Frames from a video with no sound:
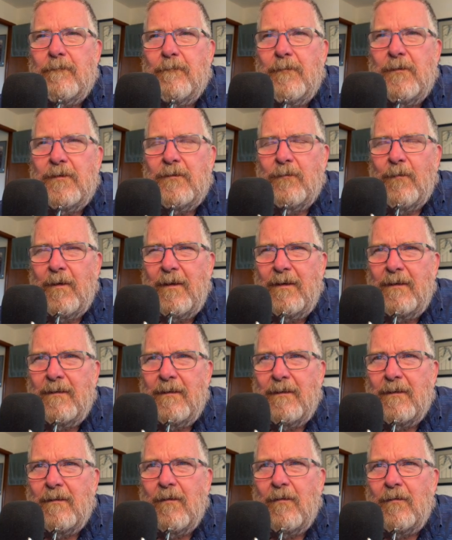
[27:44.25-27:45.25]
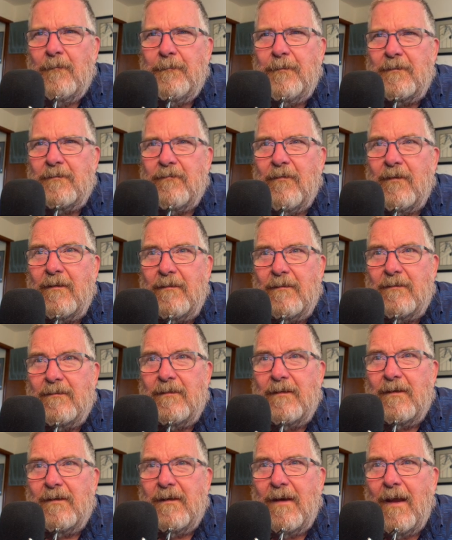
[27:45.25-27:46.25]
between the gold piece. Right,
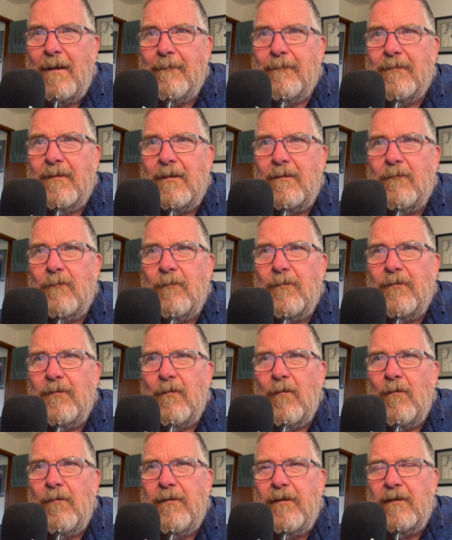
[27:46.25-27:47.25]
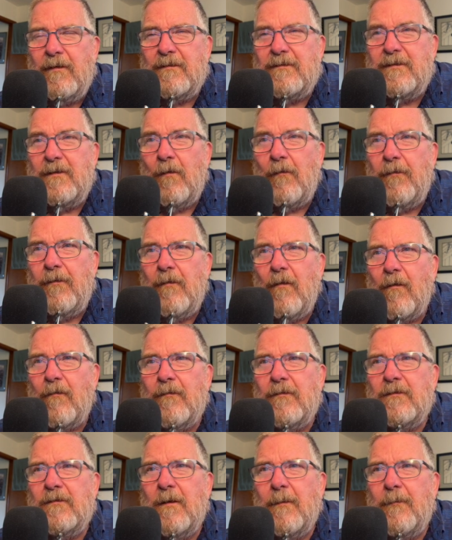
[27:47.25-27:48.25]
see that gap? You can see all the
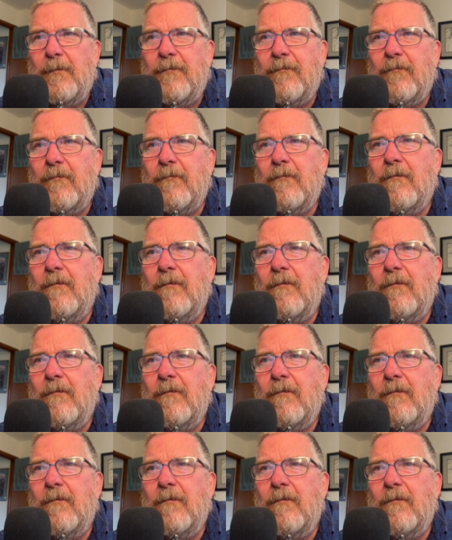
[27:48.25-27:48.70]
orange coming through.